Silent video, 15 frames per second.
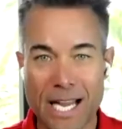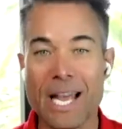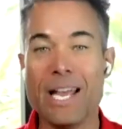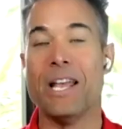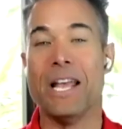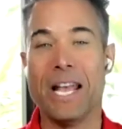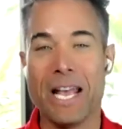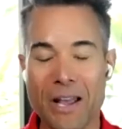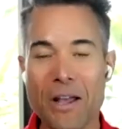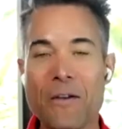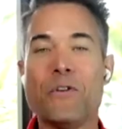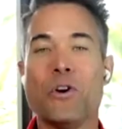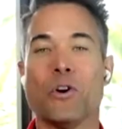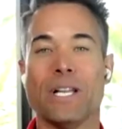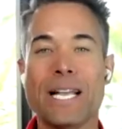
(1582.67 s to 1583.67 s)

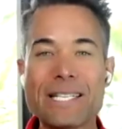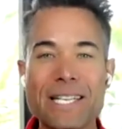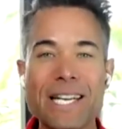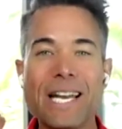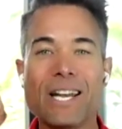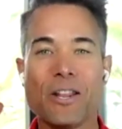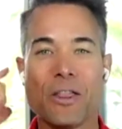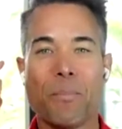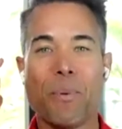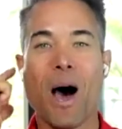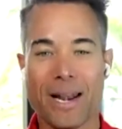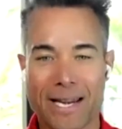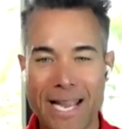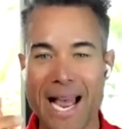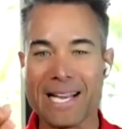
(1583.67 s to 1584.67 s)
If you're listening to the
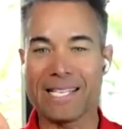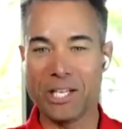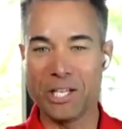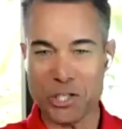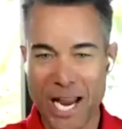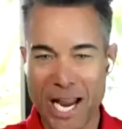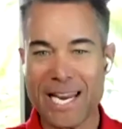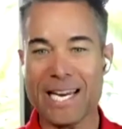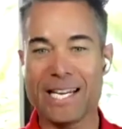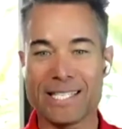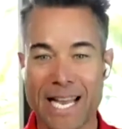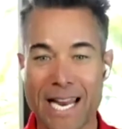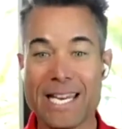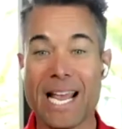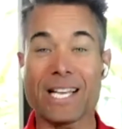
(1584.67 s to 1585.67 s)
podcast, he's shaking his
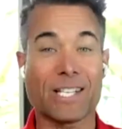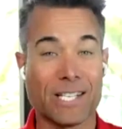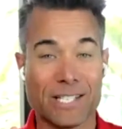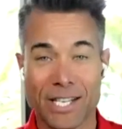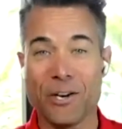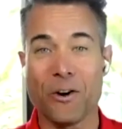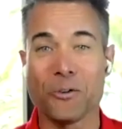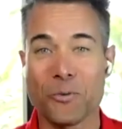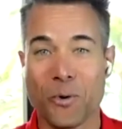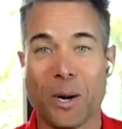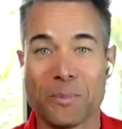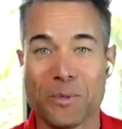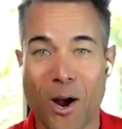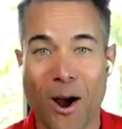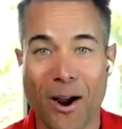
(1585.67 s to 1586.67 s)
head, yes, because he knows what
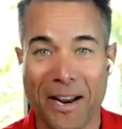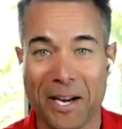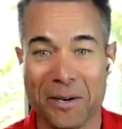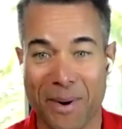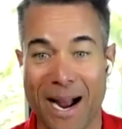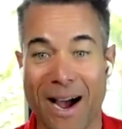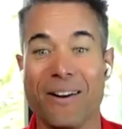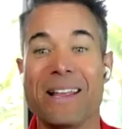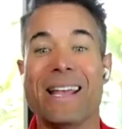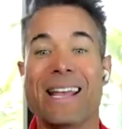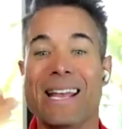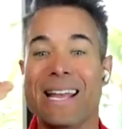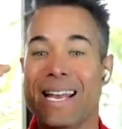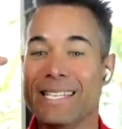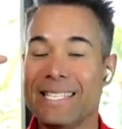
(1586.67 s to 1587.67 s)
I'm talking about,
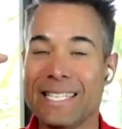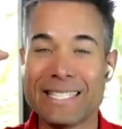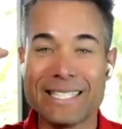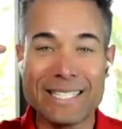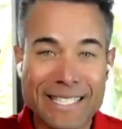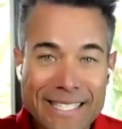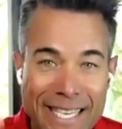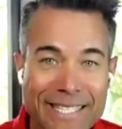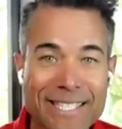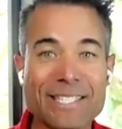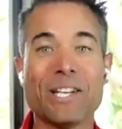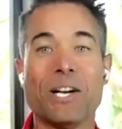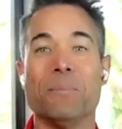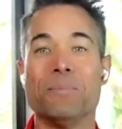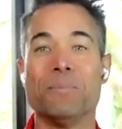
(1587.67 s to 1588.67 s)
is
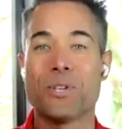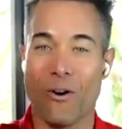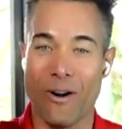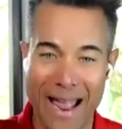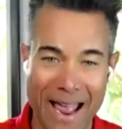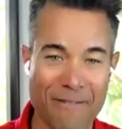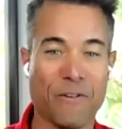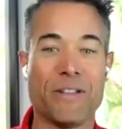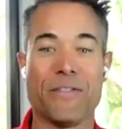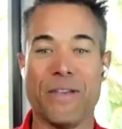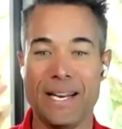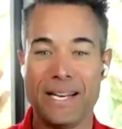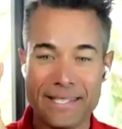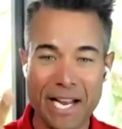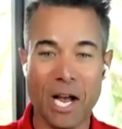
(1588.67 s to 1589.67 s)
systems are
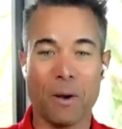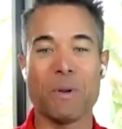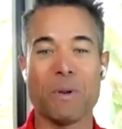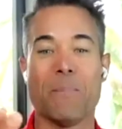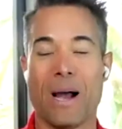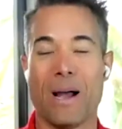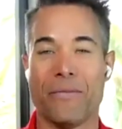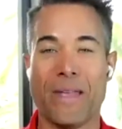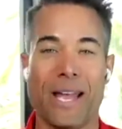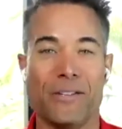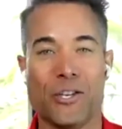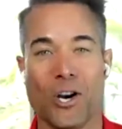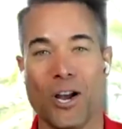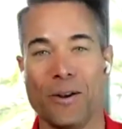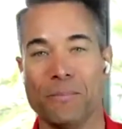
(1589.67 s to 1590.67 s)
everything. Tell me about that, John.